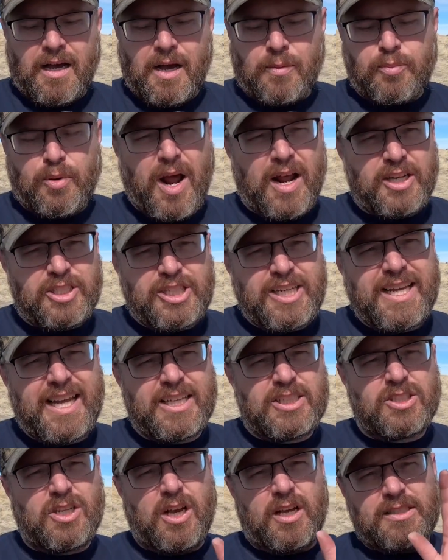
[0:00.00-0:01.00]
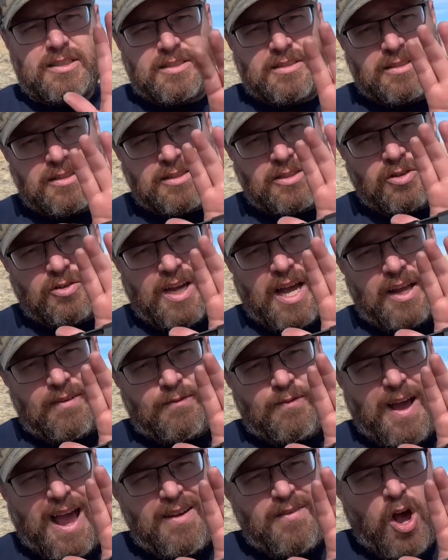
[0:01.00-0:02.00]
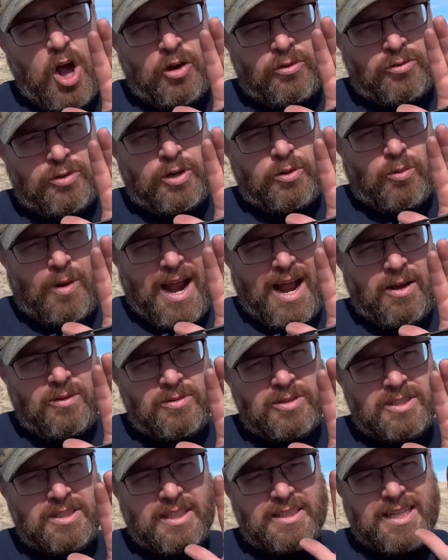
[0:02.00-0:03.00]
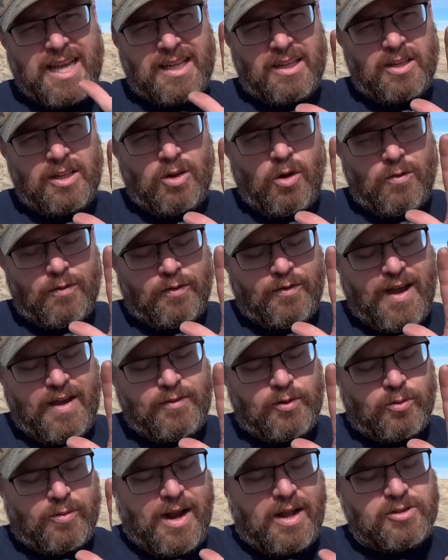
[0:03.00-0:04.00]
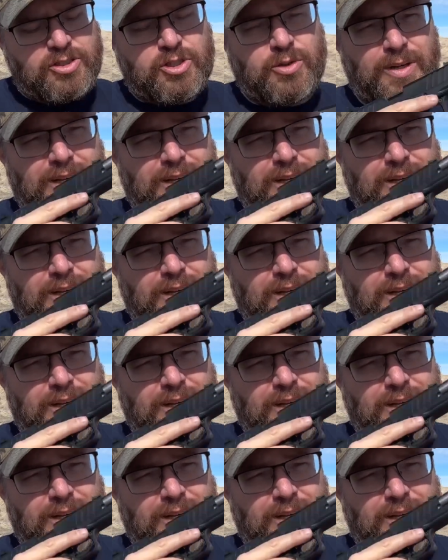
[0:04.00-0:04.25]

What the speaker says: Prodigy. It's still got 500 rounds. It's got a little over 500 rounds to